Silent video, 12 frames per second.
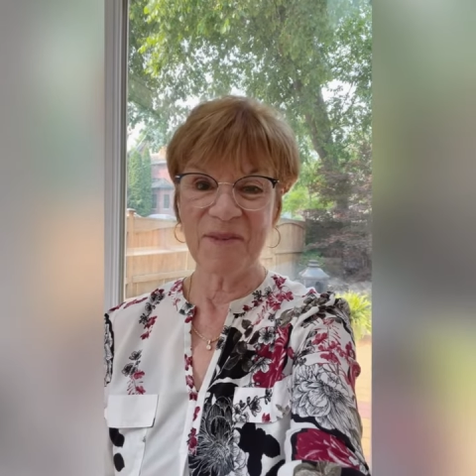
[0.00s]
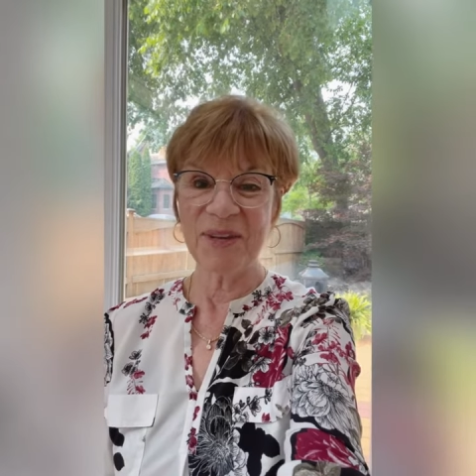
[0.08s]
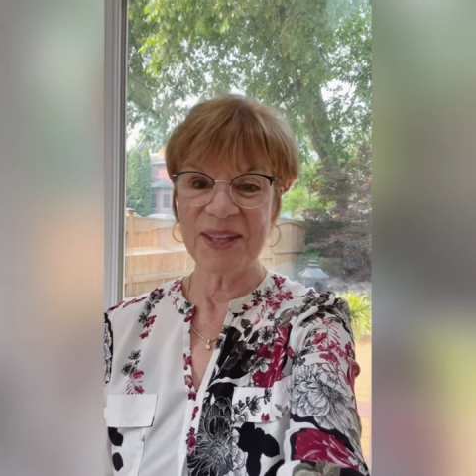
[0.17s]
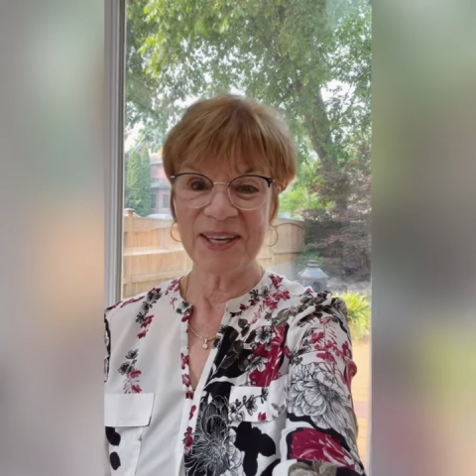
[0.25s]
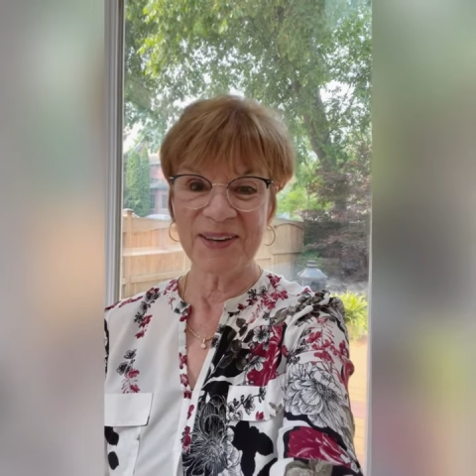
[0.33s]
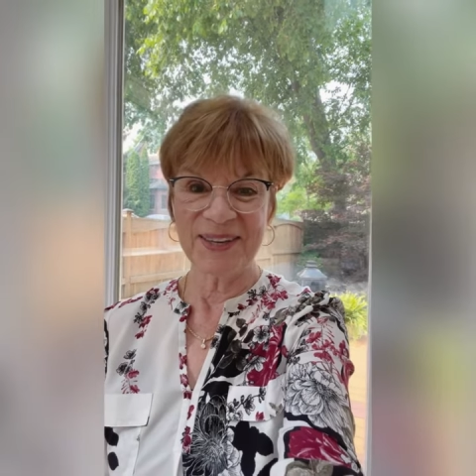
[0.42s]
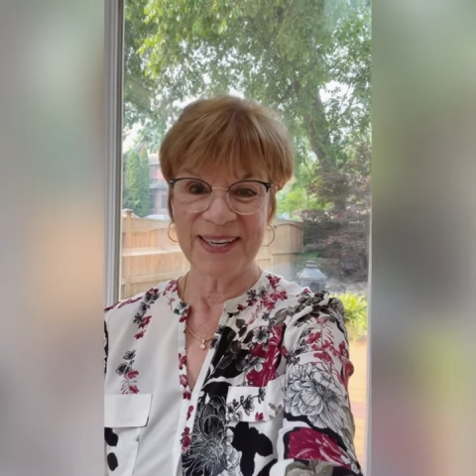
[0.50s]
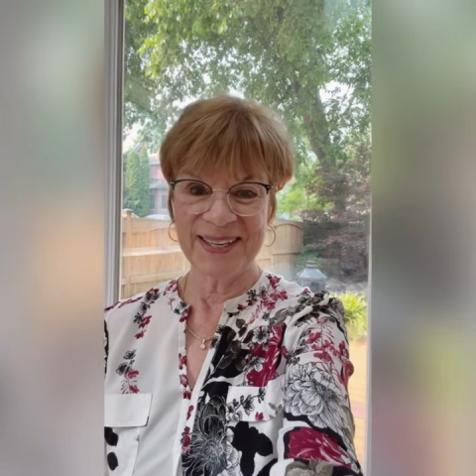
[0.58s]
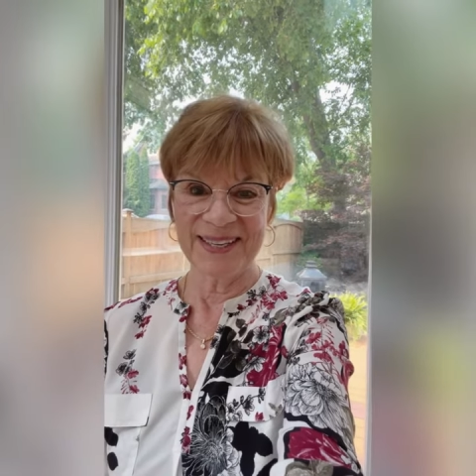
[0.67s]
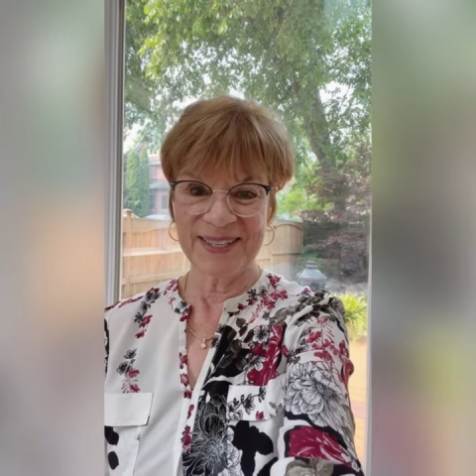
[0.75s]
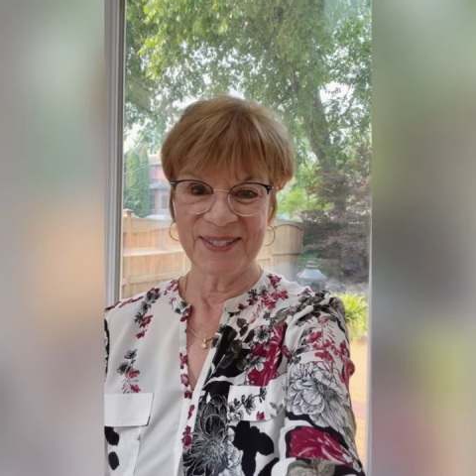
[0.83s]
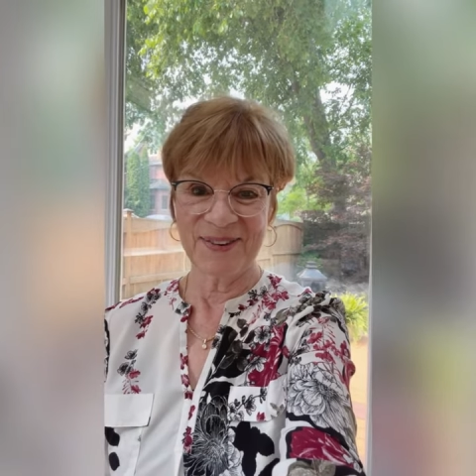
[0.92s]
Everything you
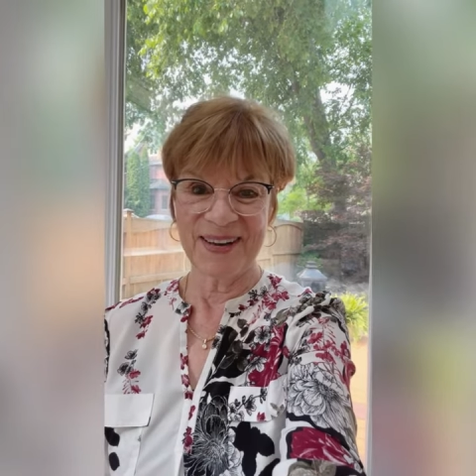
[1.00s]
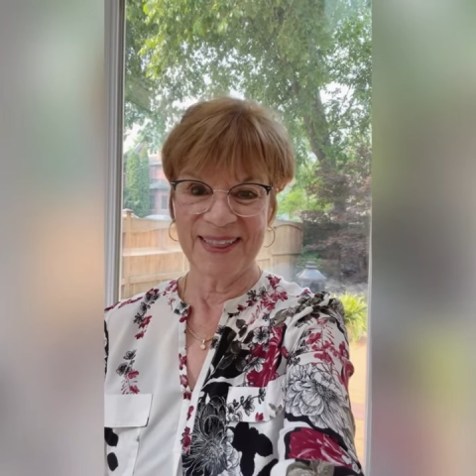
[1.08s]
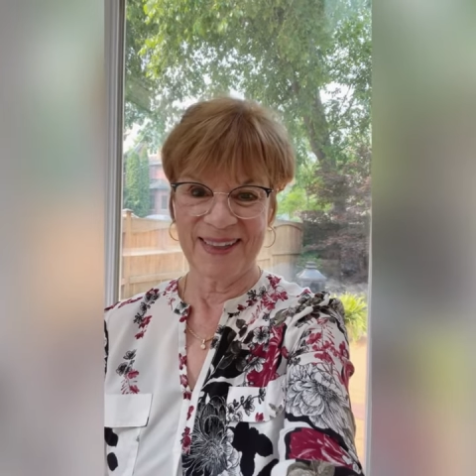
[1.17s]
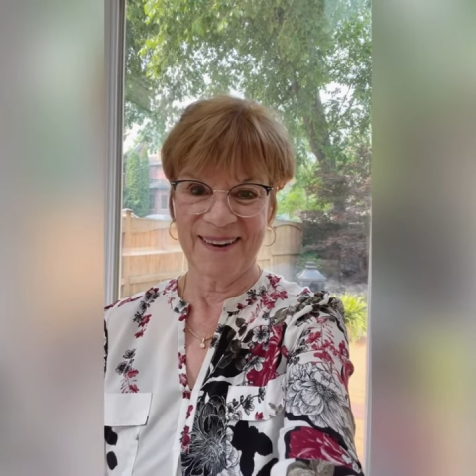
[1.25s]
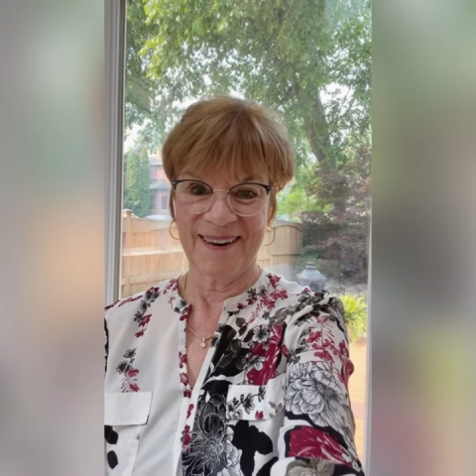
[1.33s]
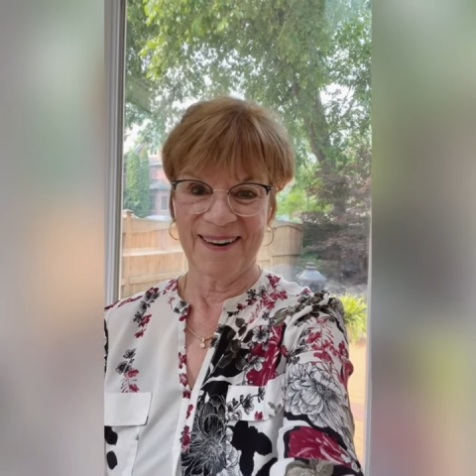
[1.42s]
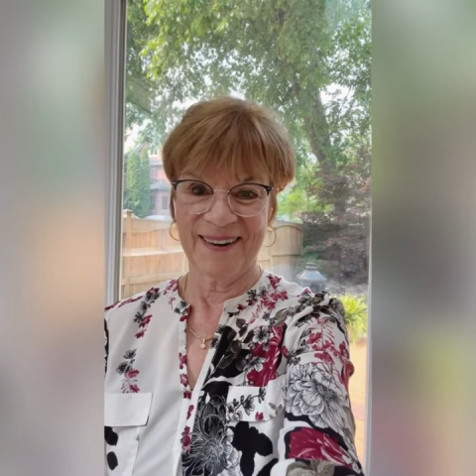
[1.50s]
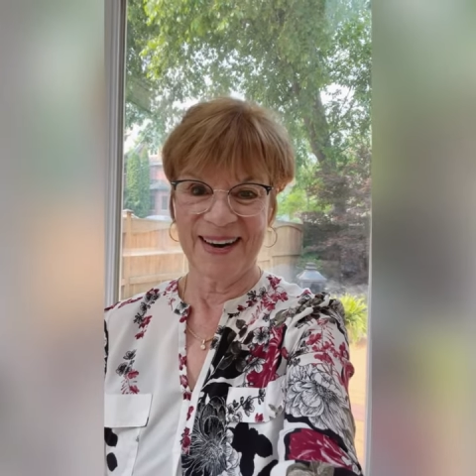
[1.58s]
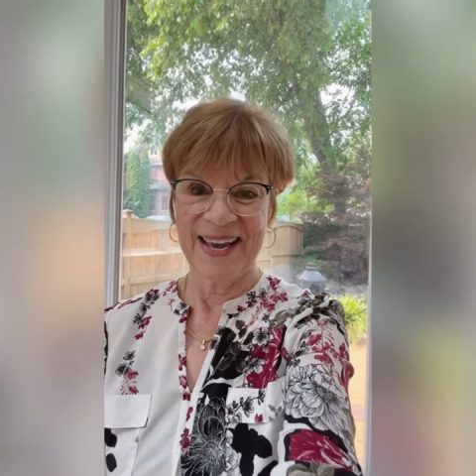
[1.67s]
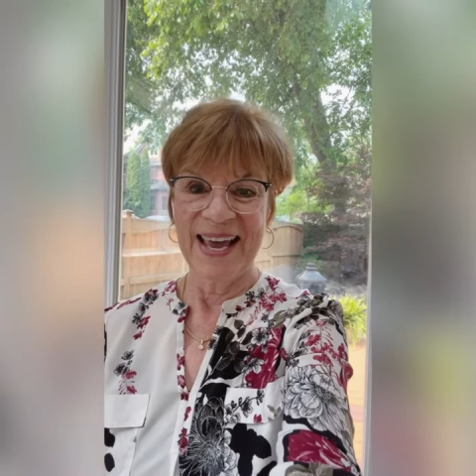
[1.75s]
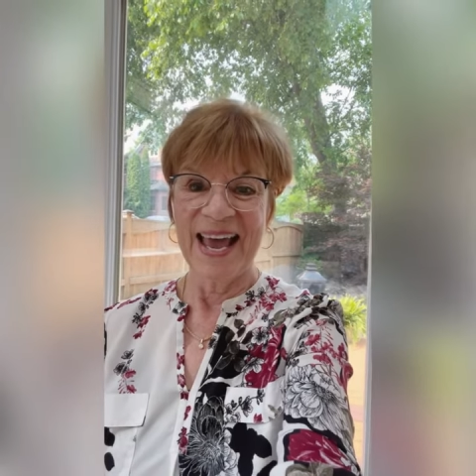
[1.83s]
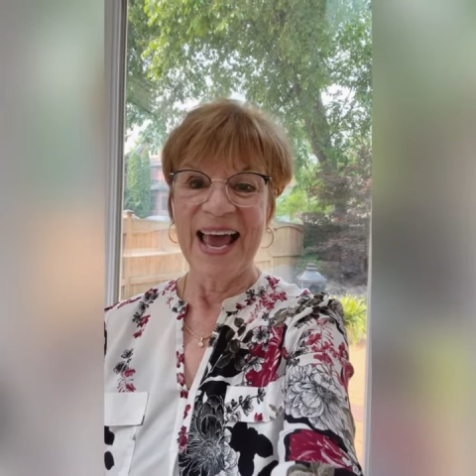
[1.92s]
need is right there.
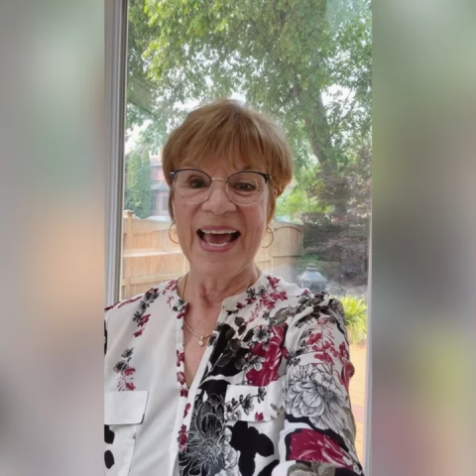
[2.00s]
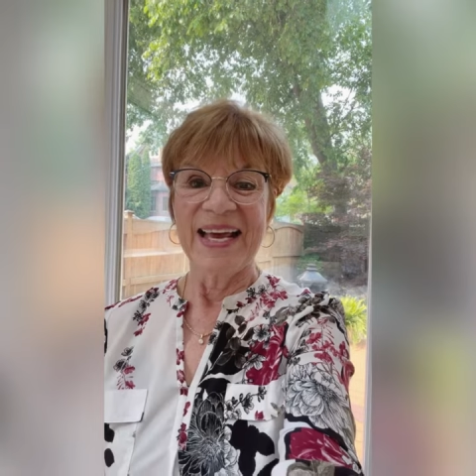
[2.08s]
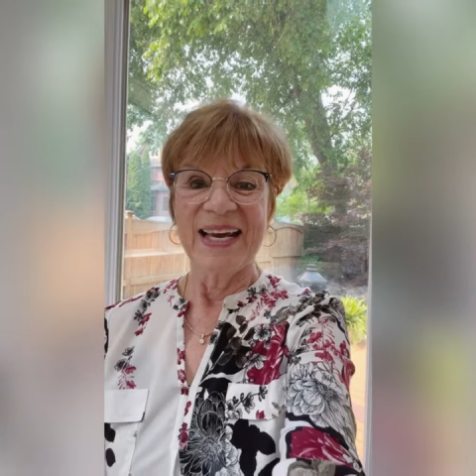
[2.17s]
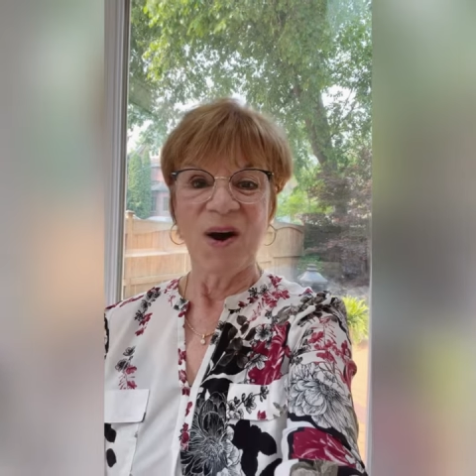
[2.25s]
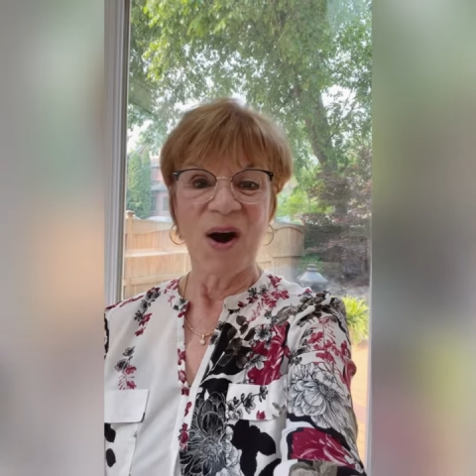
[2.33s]
Now,